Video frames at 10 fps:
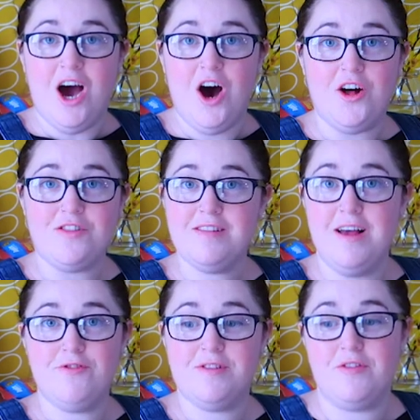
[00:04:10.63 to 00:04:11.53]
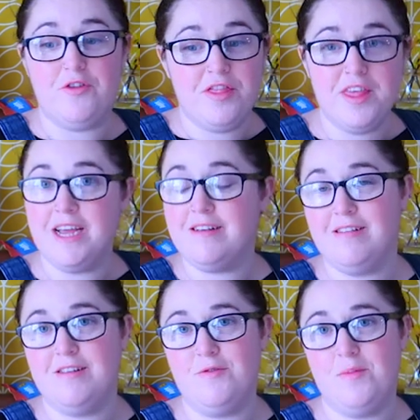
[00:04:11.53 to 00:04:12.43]
on several different things
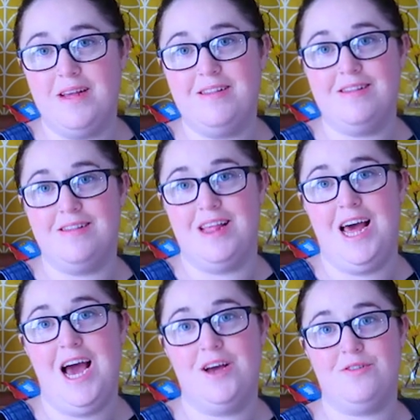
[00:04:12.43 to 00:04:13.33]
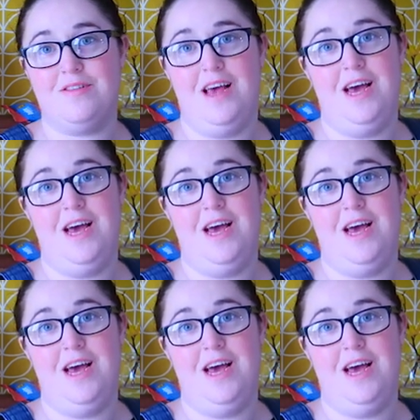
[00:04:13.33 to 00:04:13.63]
in different places in the house,